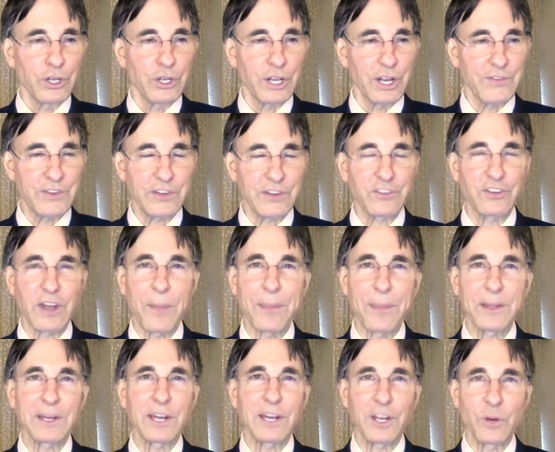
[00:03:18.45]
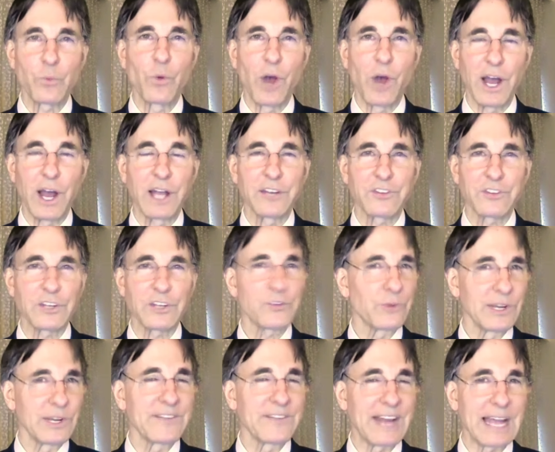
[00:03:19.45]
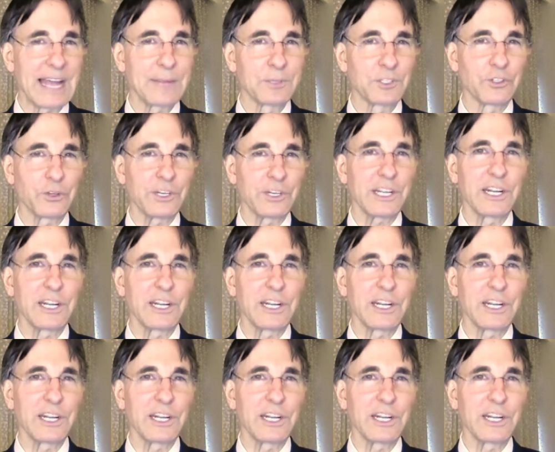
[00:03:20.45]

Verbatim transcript: if it's something that it wants that's really valuable to it,